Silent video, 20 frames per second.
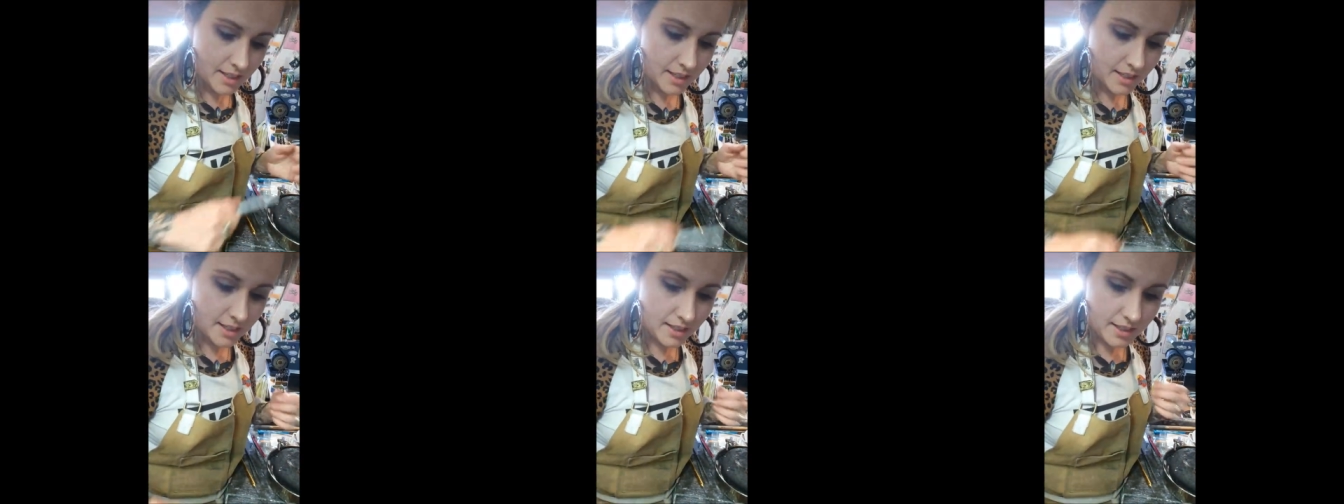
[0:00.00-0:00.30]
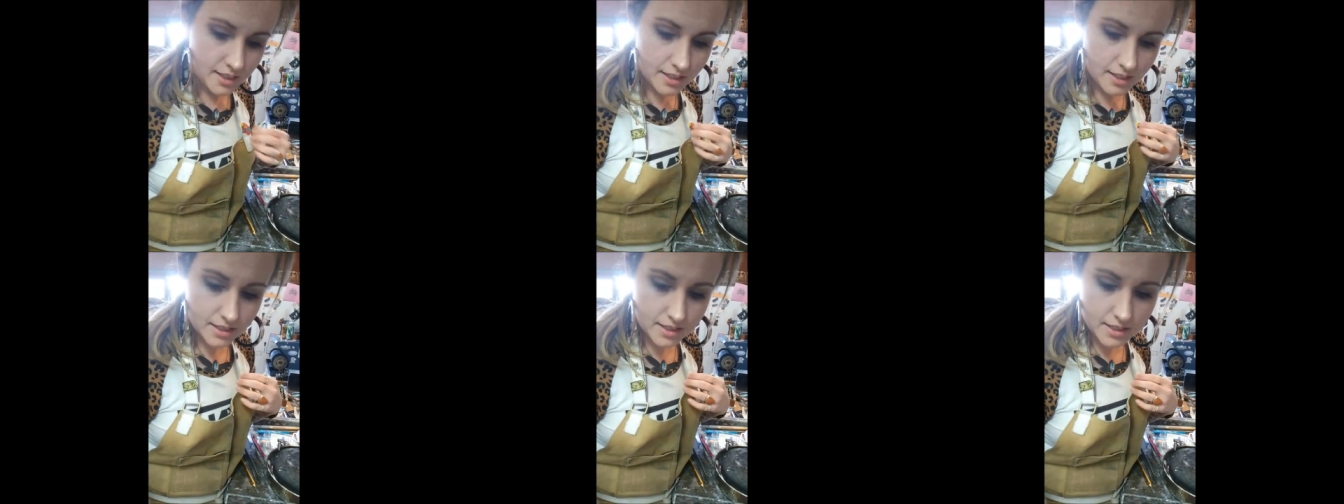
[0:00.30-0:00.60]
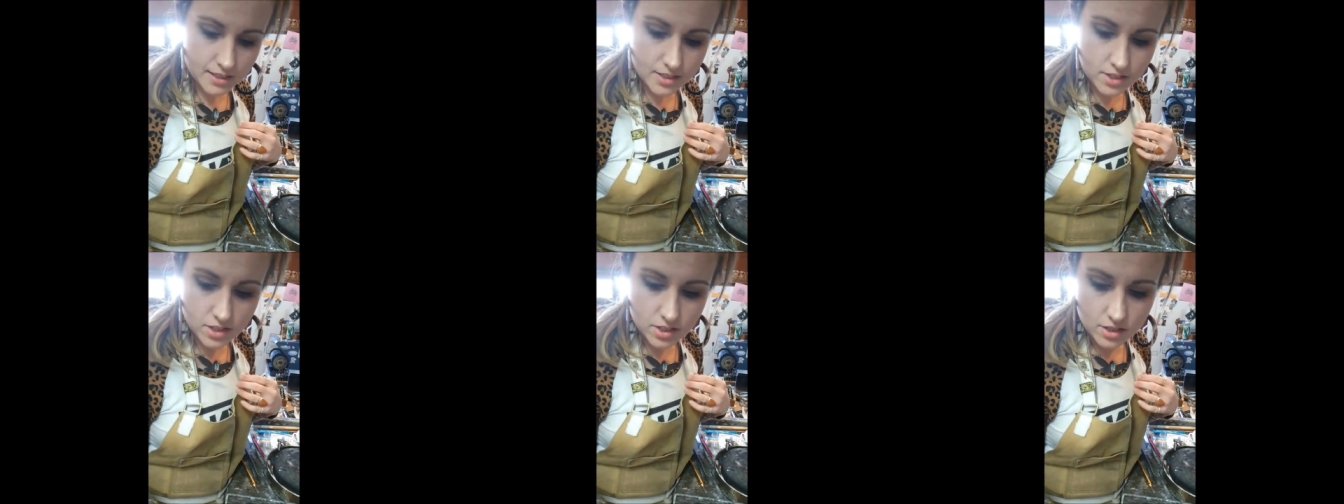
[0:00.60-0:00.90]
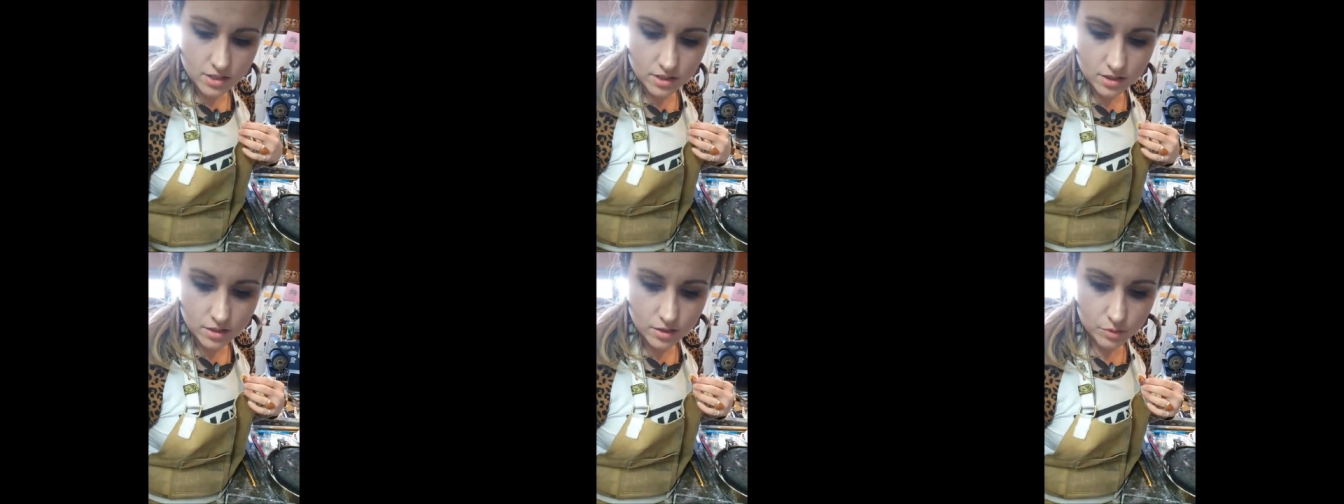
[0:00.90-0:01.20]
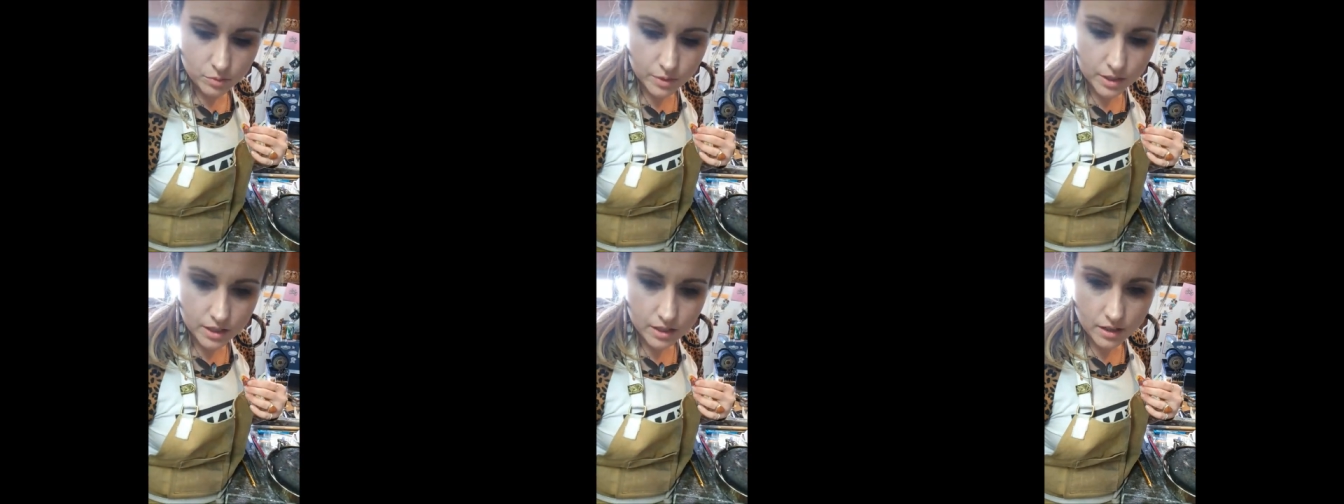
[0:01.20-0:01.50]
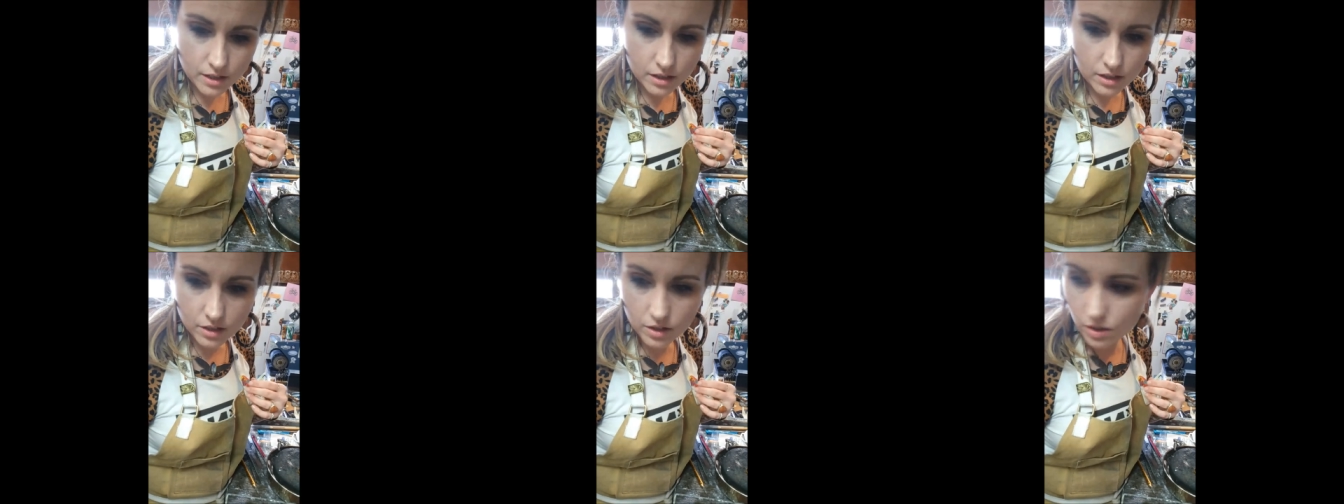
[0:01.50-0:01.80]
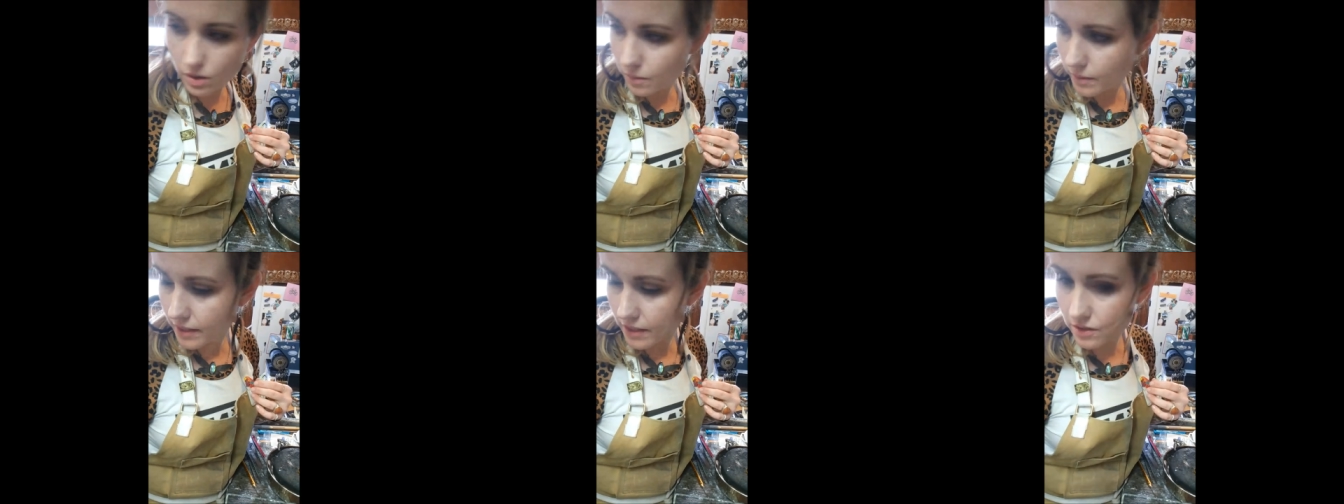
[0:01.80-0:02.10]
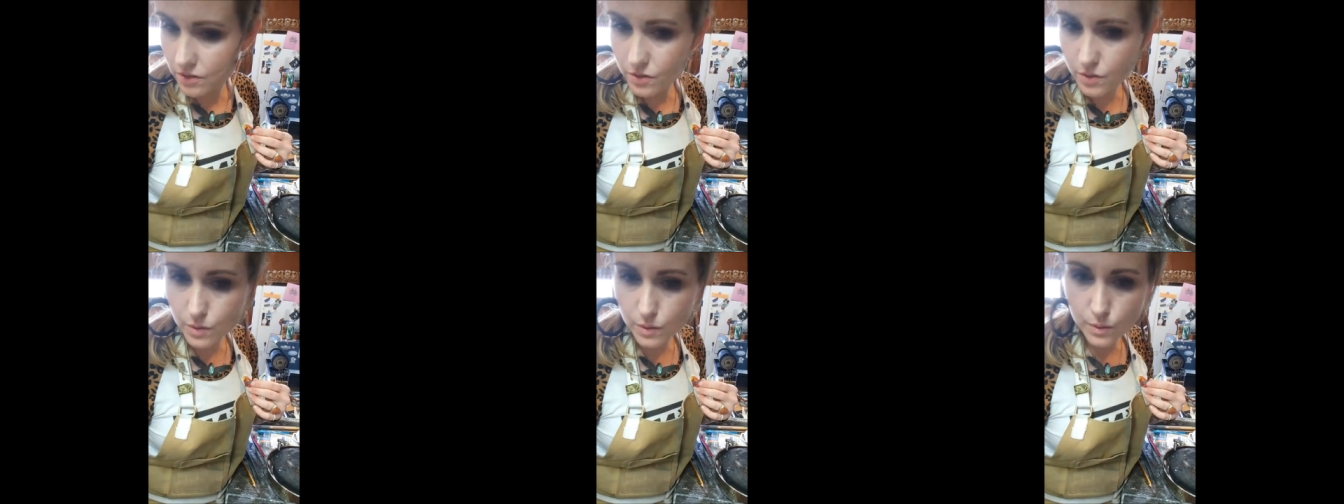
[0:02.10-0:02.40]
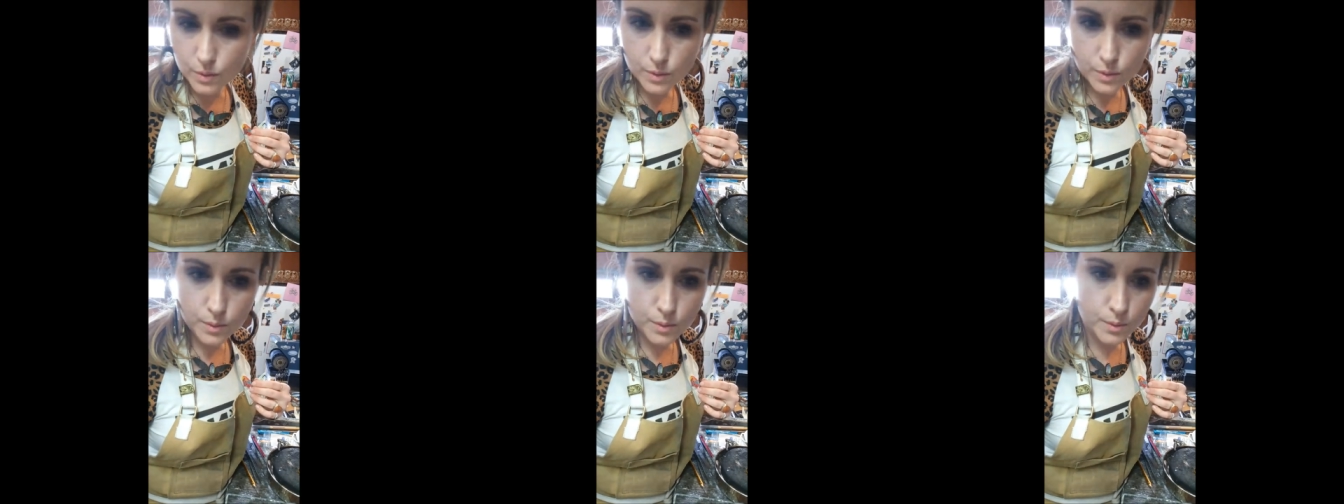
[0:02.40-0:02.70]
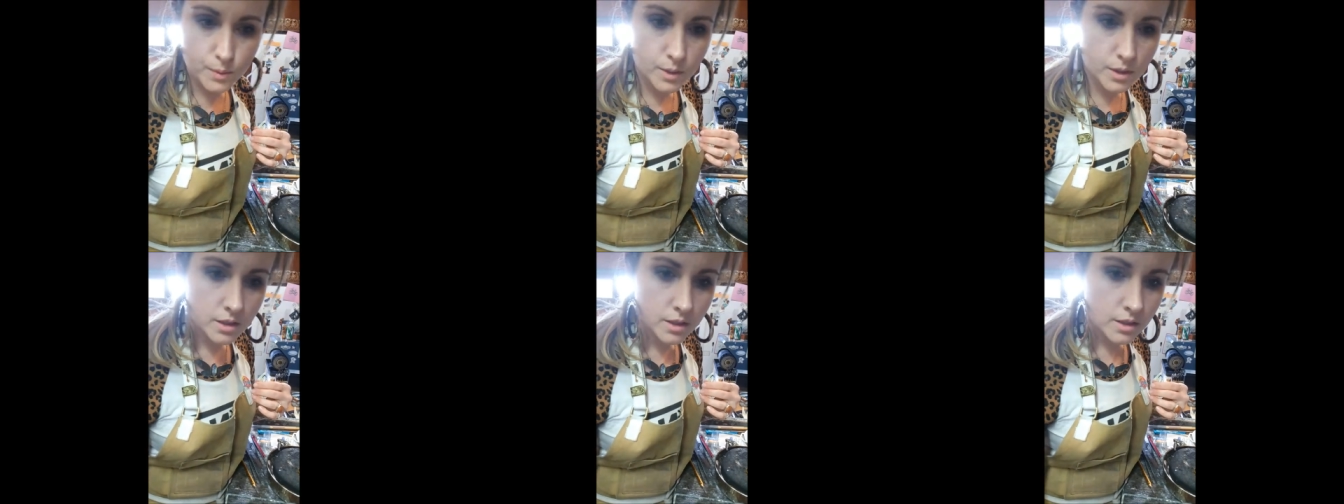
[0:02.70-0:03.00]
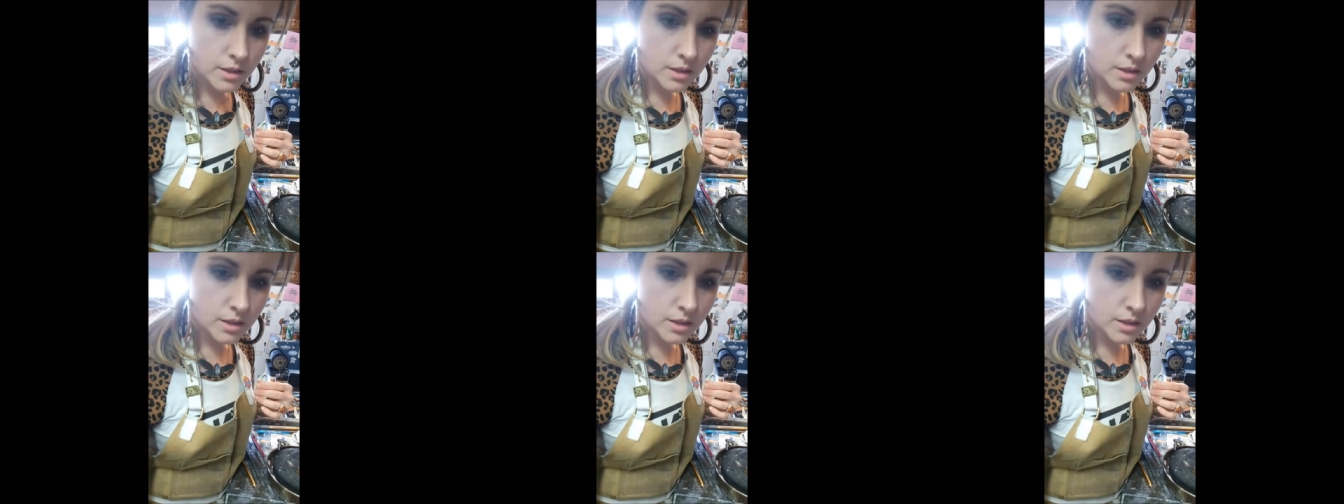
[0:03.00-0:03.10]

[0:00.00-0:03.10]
And we are going to